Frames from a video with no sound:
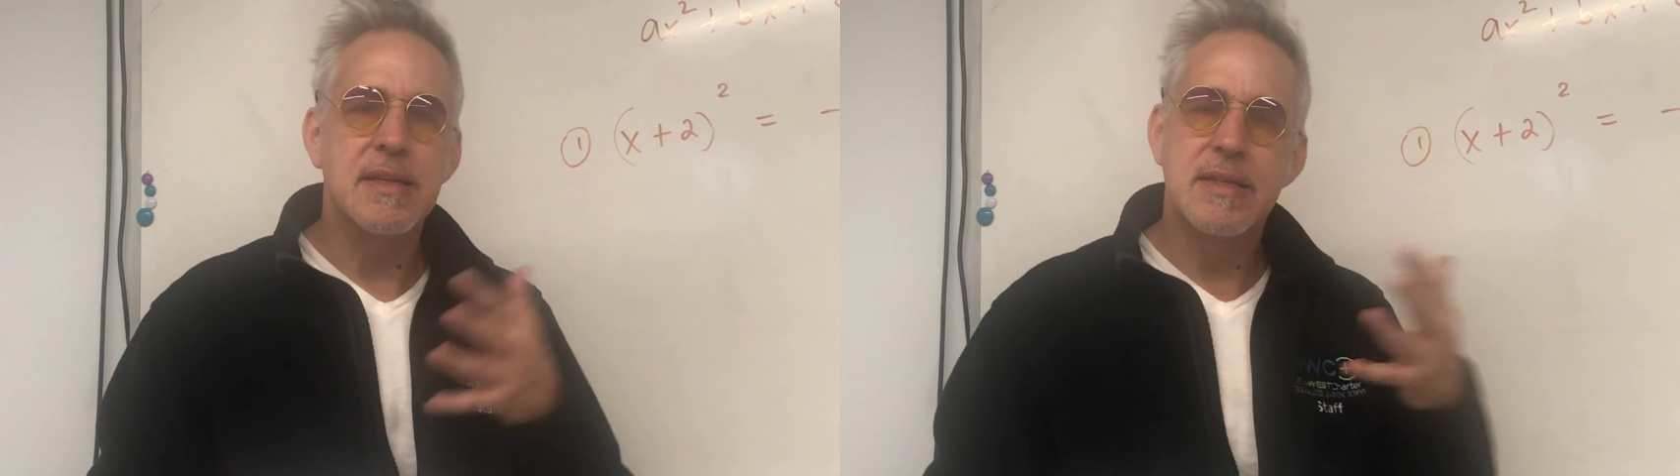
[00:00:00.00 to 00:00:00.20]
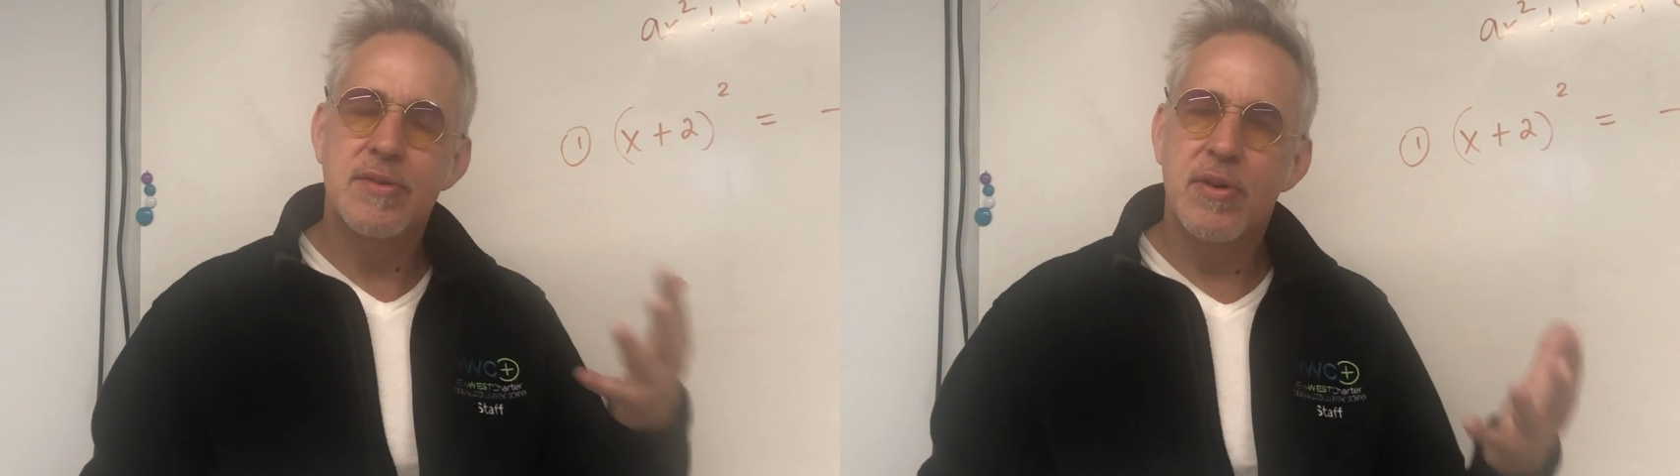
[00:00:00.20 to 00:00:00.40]

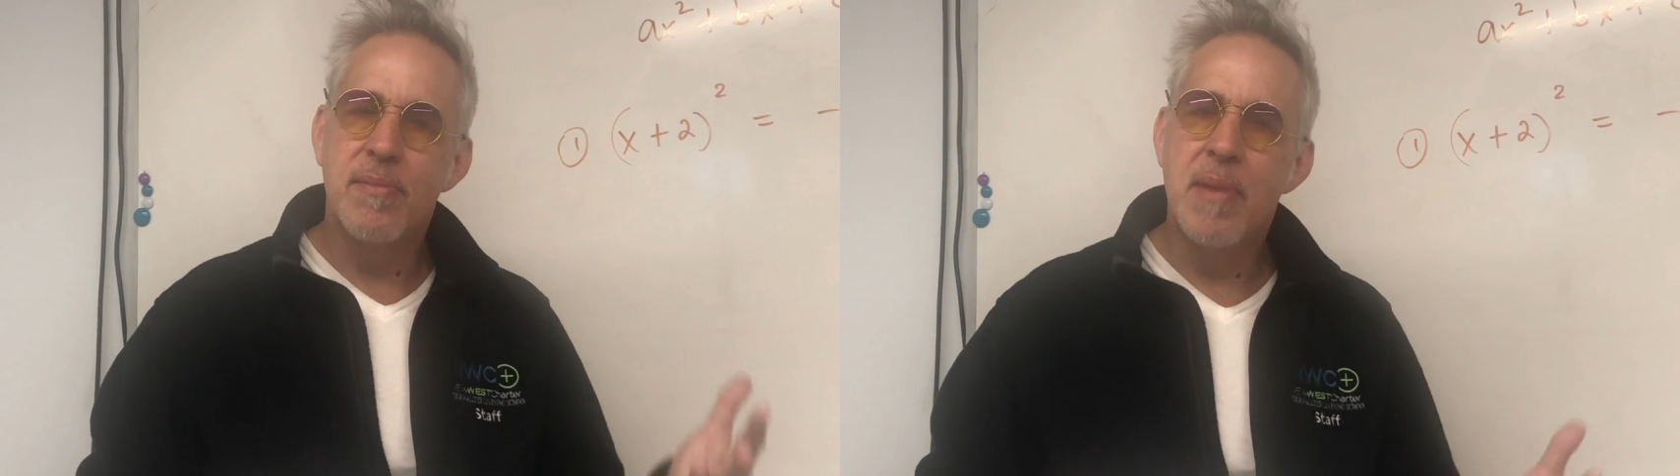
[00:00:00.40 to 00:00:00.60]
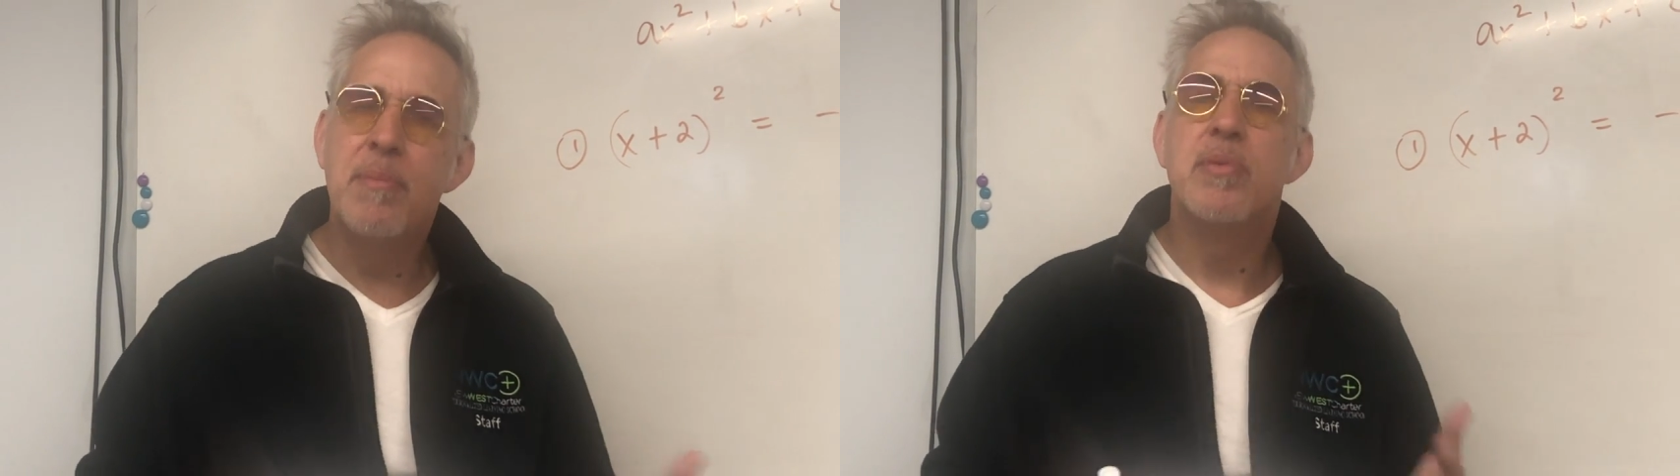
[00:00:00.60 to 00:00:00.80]
to sort
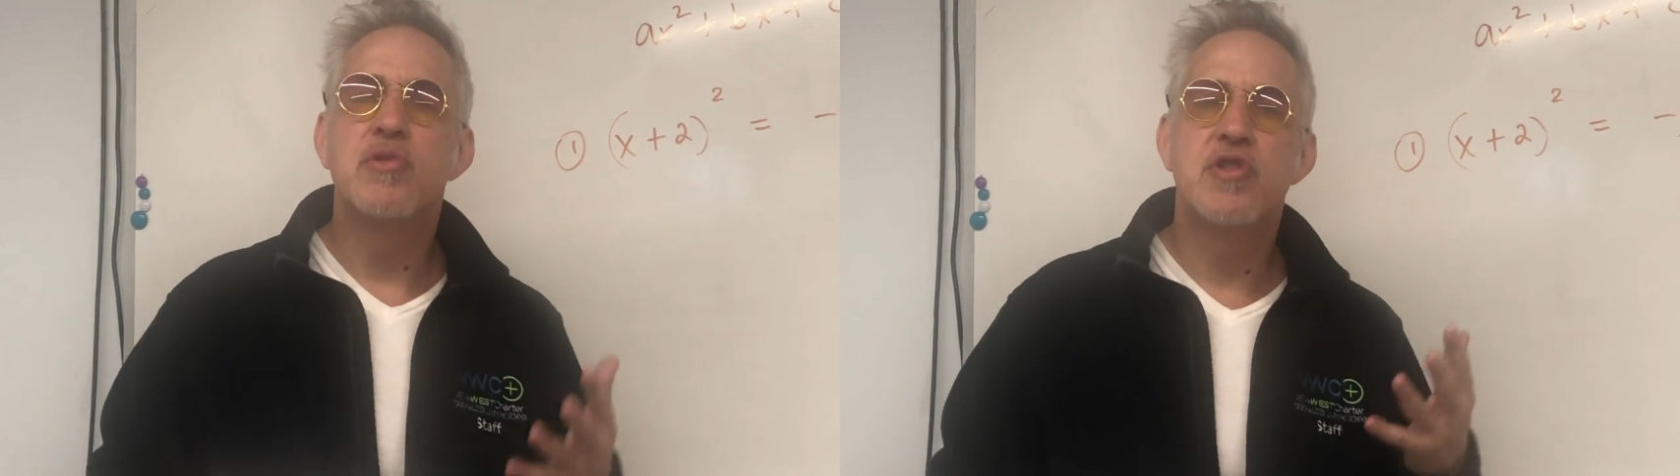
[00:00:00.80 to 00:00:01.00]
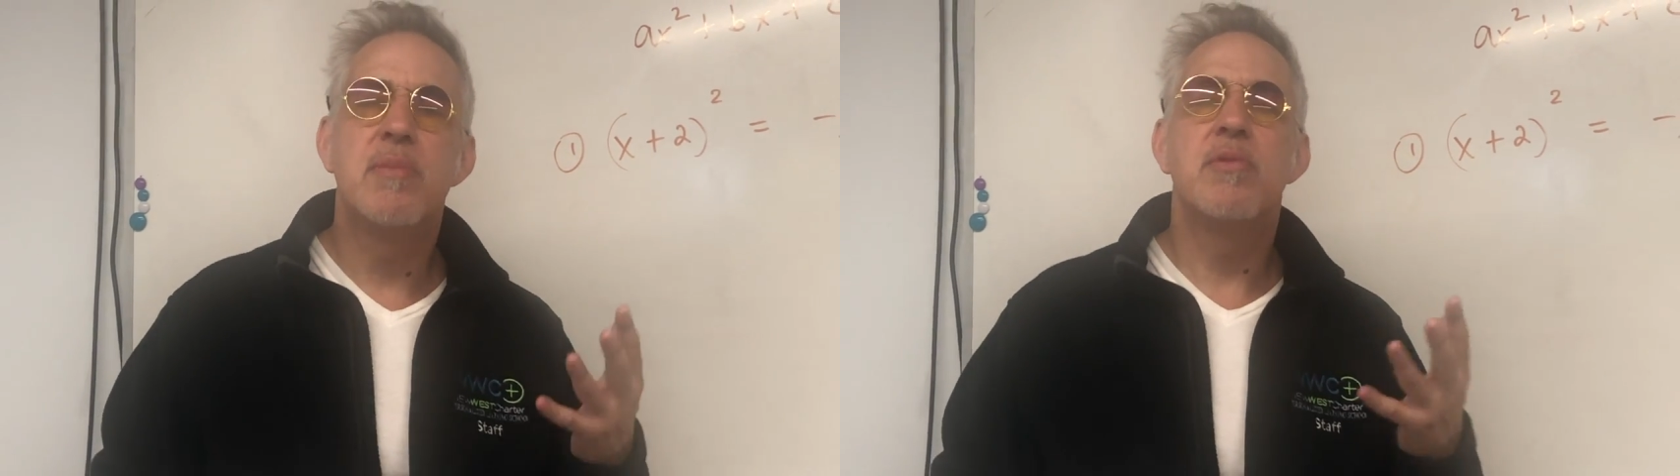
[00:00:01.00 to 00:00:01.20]
of
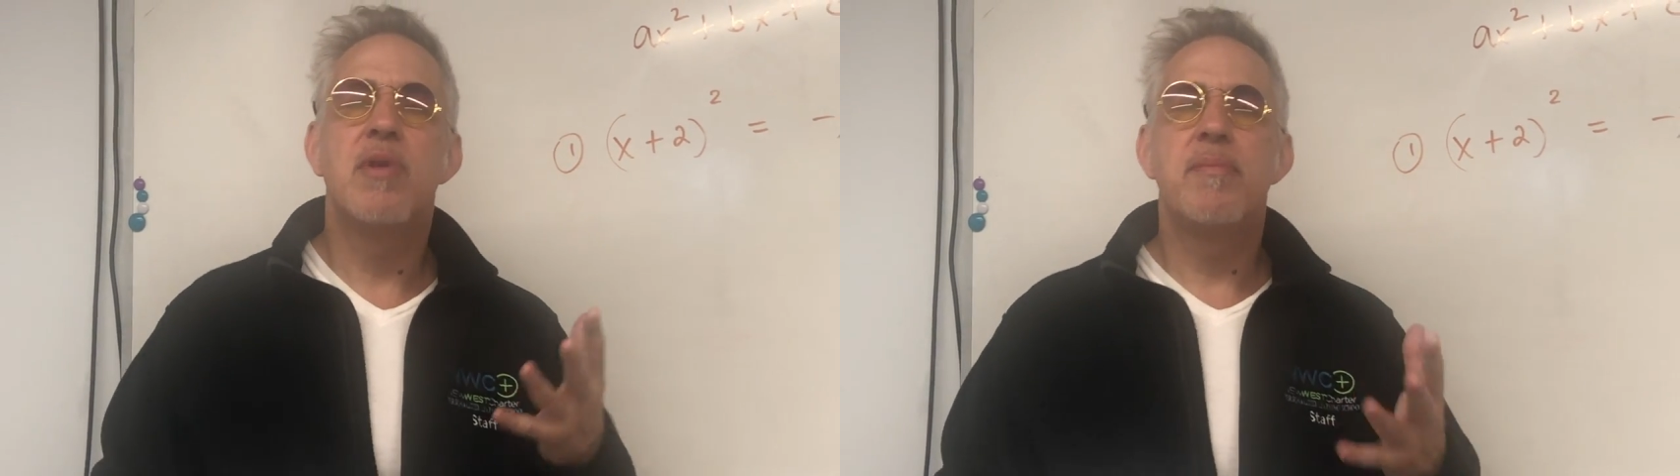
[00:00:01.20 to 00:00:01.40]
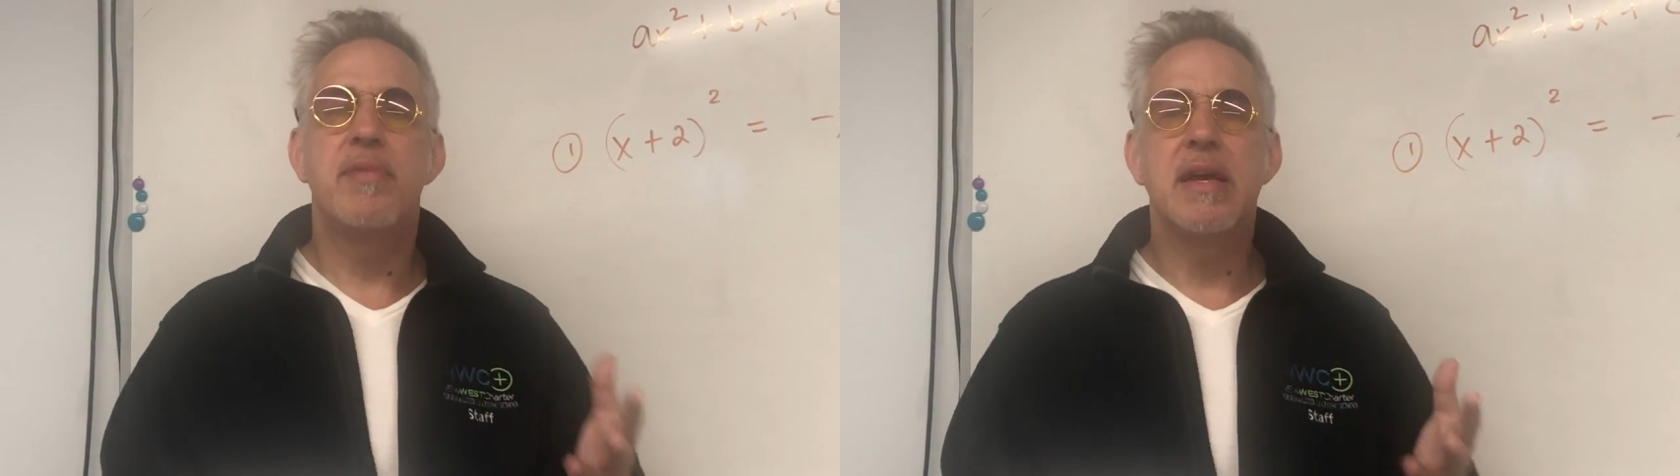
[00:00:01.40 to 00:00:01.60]
mumbo
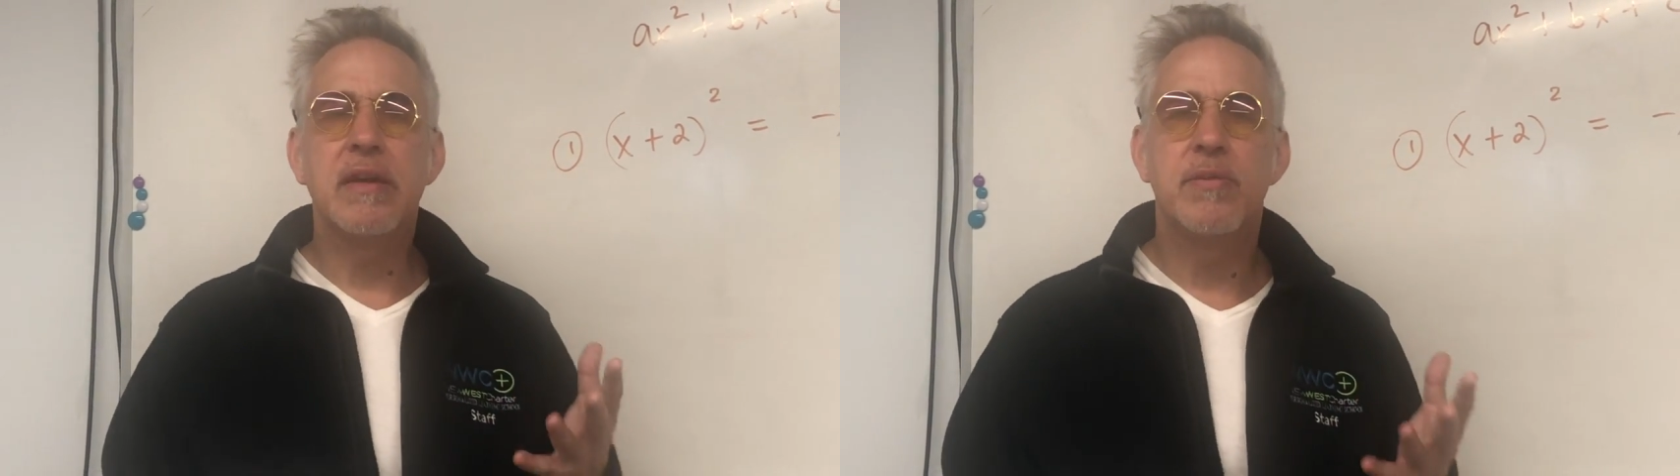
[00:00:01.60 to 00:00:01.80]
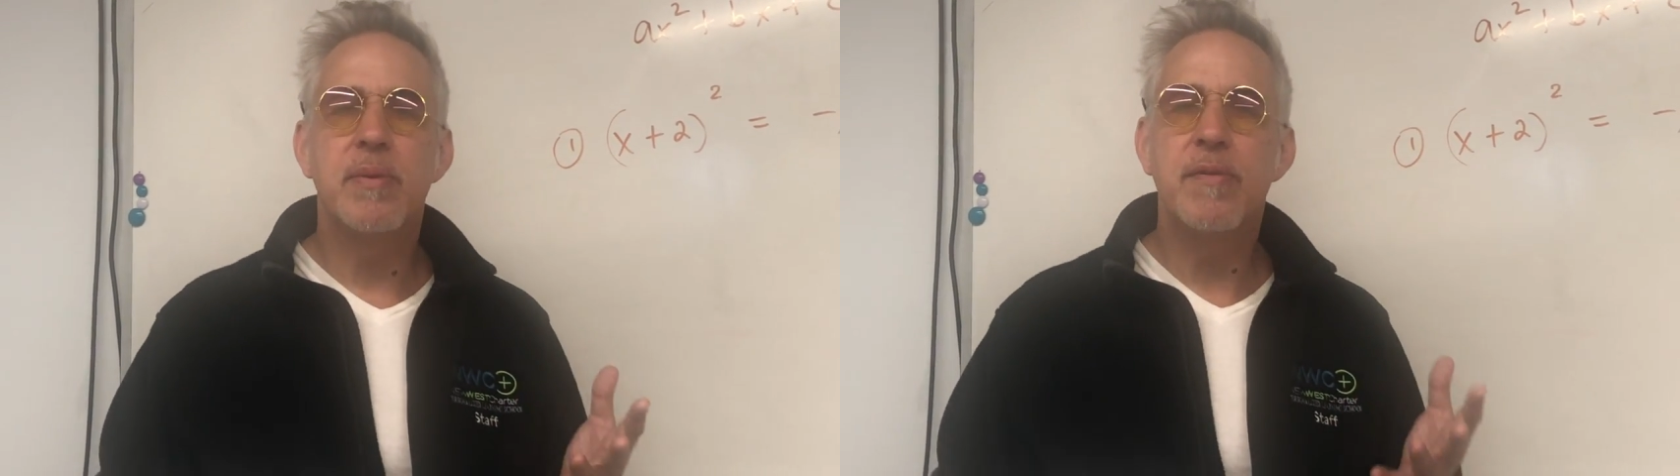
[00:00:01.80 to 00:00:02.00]
jumbo up
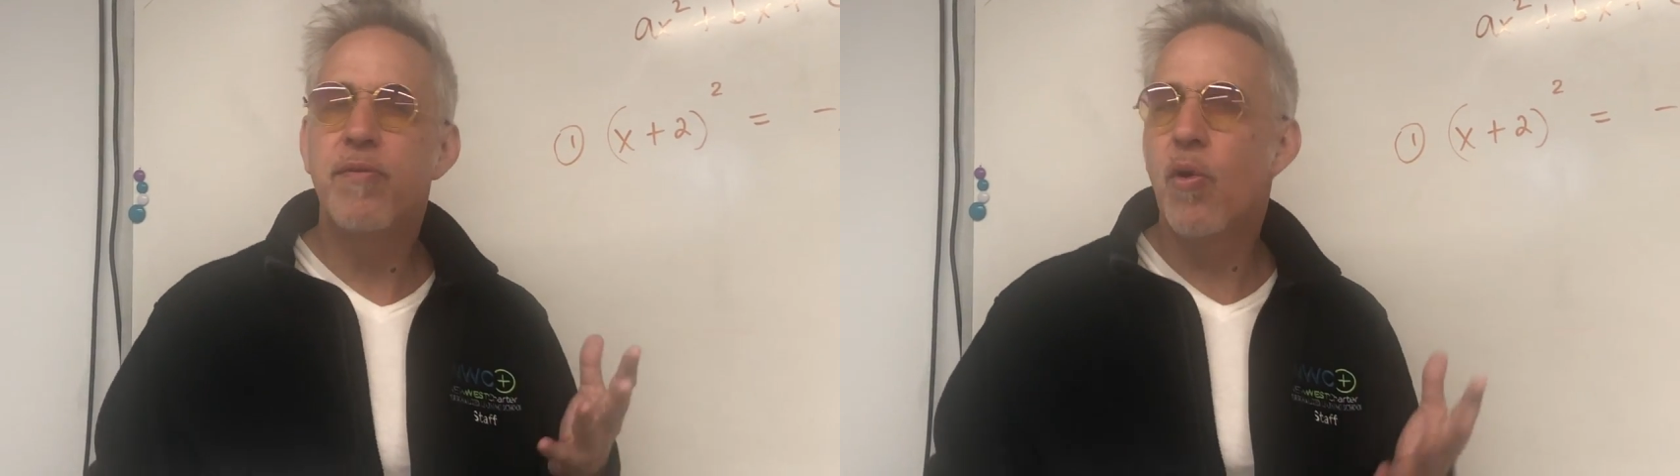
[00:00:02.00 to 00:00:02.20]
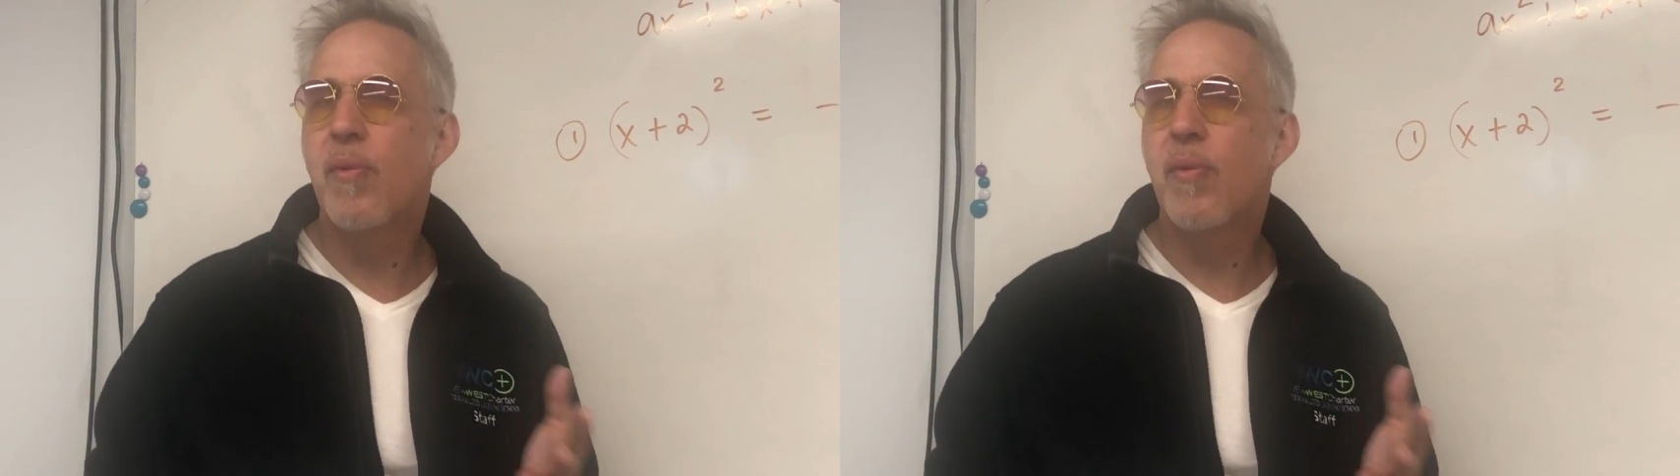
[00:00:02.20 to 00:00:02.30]
things before